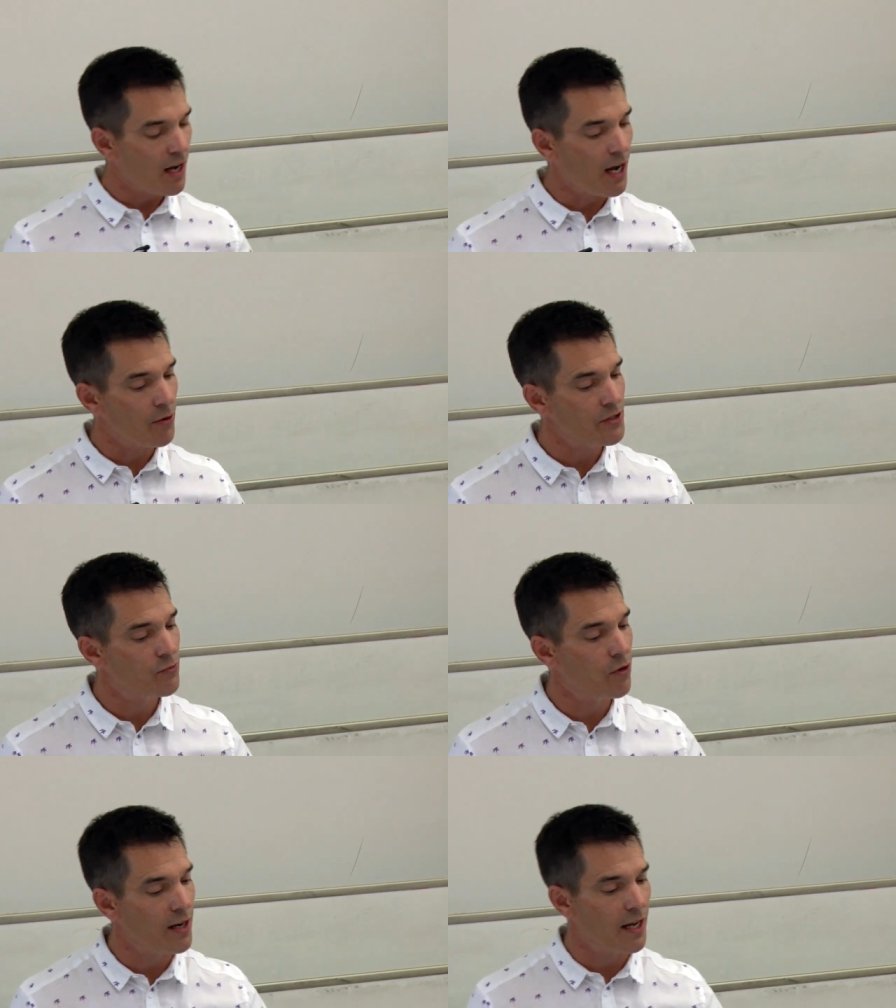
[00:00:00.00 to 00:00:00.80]

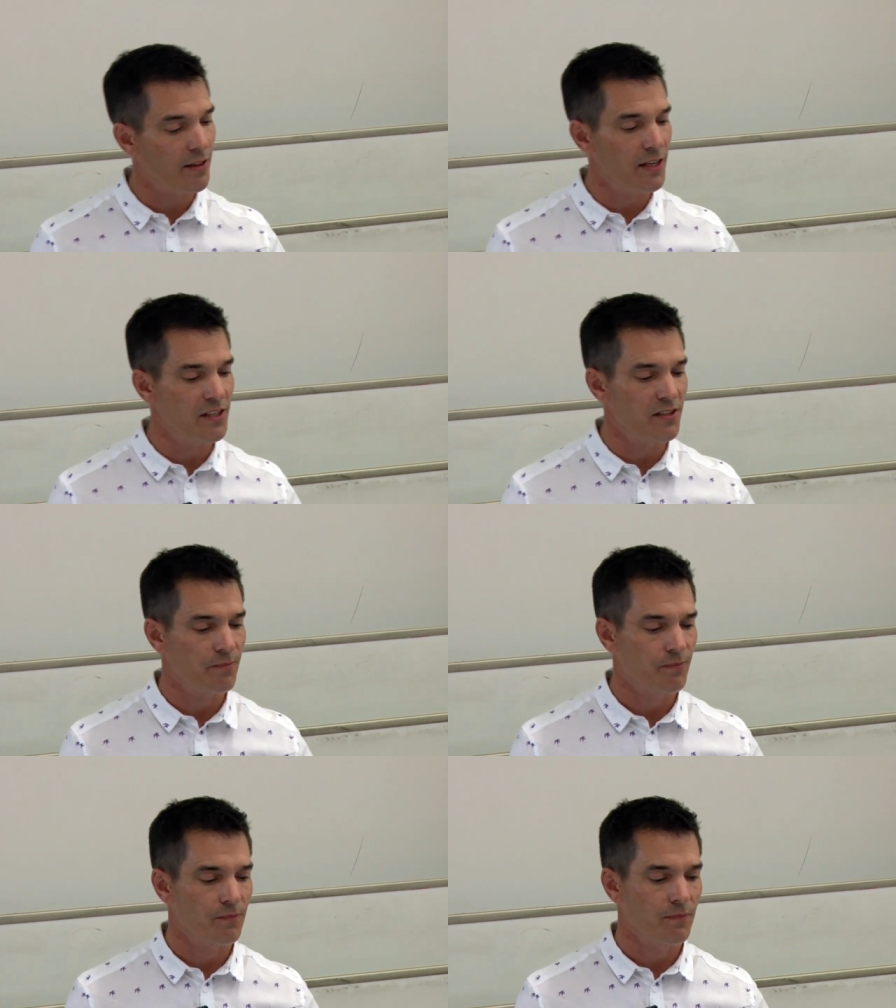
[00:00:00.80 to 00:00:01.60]
Hours run like this.
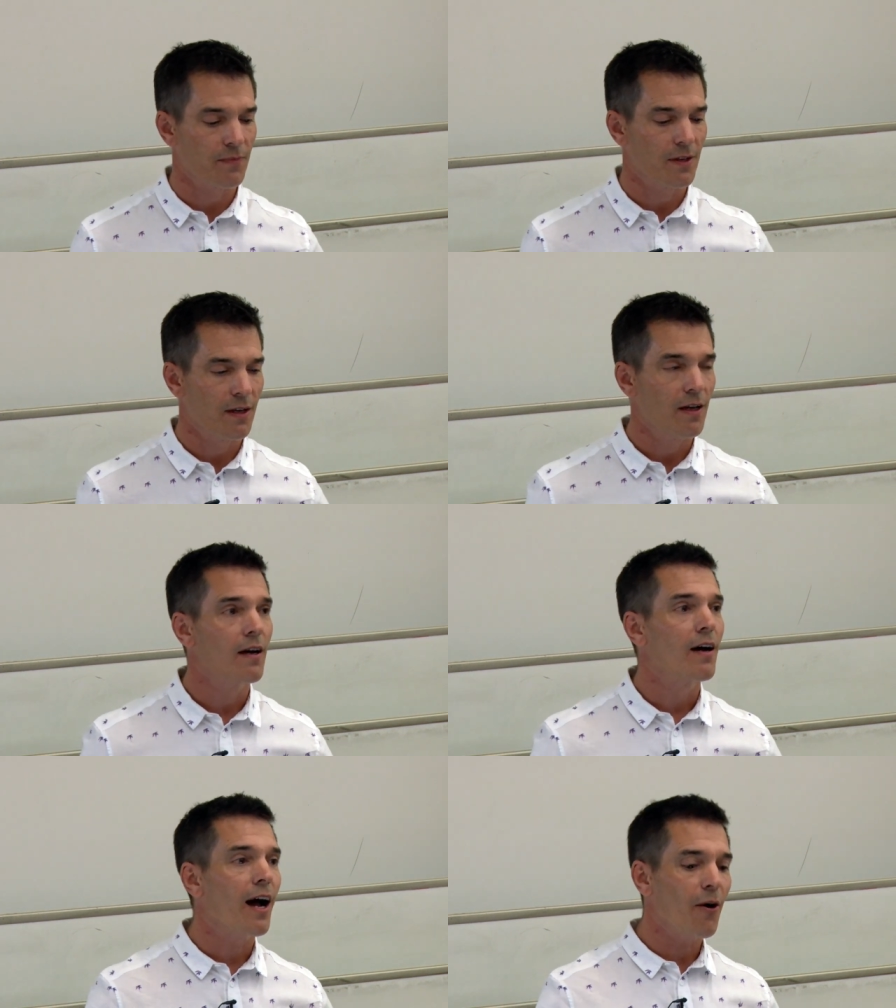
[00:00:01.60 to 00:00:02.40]

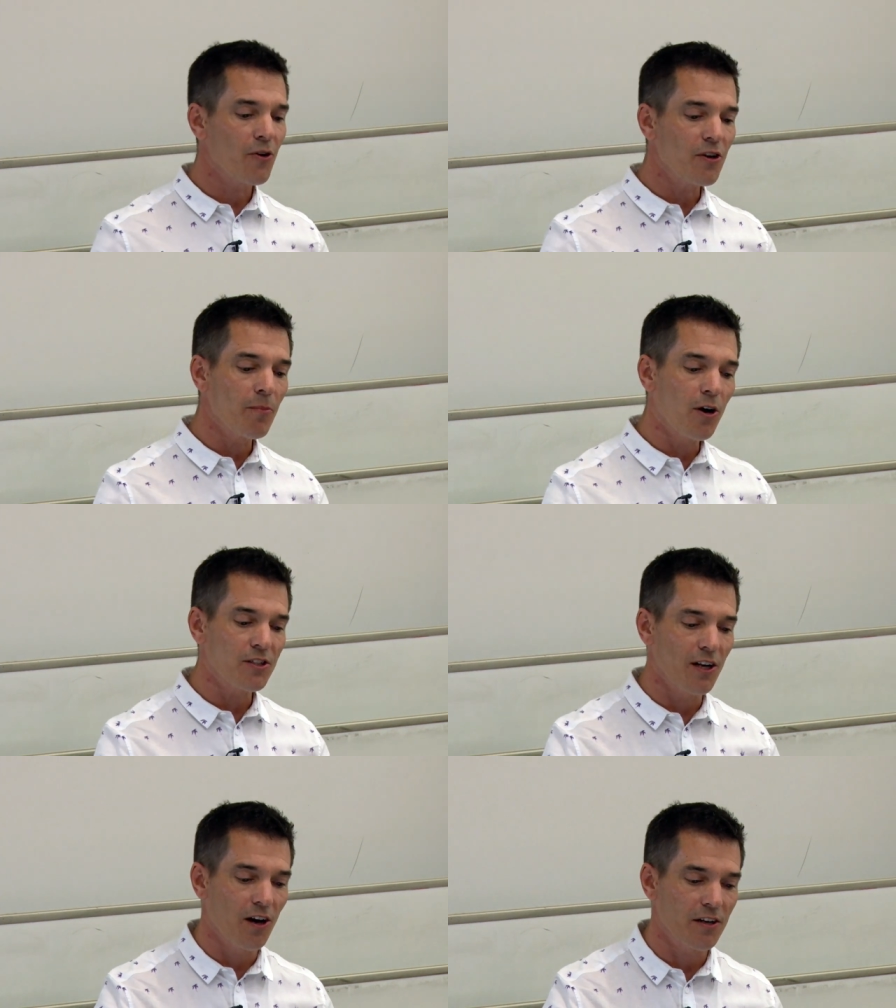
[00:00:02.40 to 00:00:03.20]
How good a
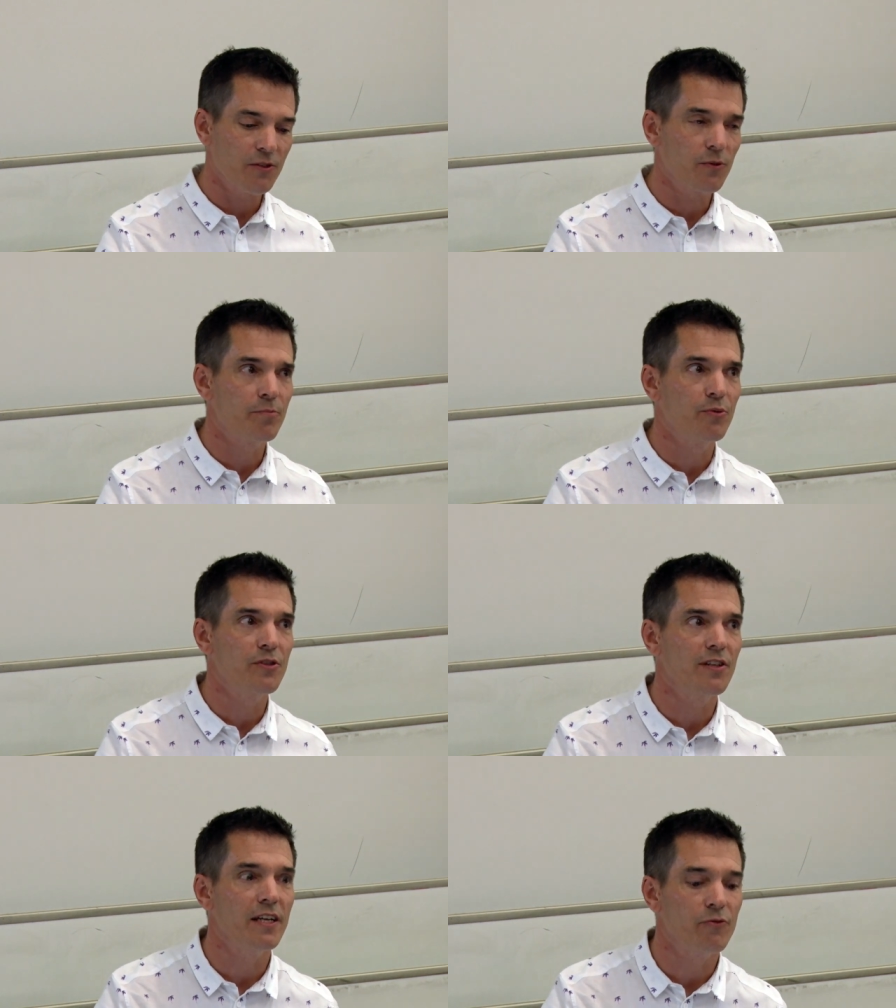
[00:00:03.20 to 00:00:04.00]
martial artist was
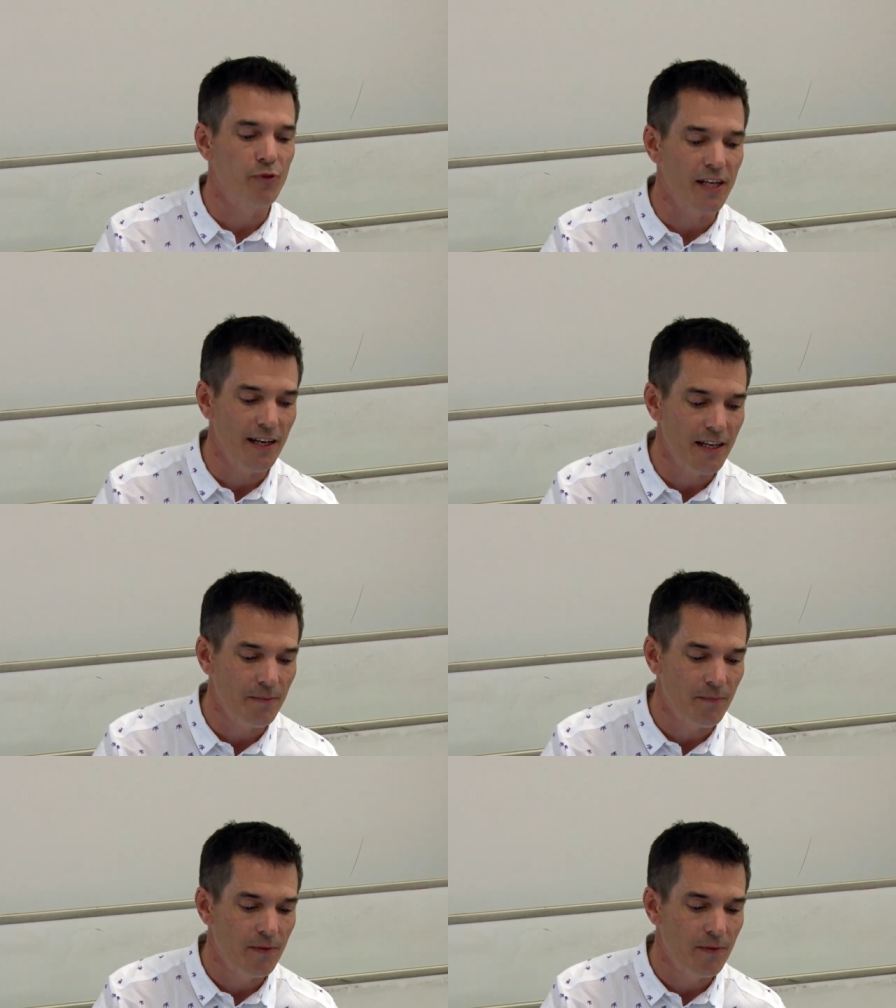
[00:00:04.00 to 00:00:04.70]
Bruce Lee really?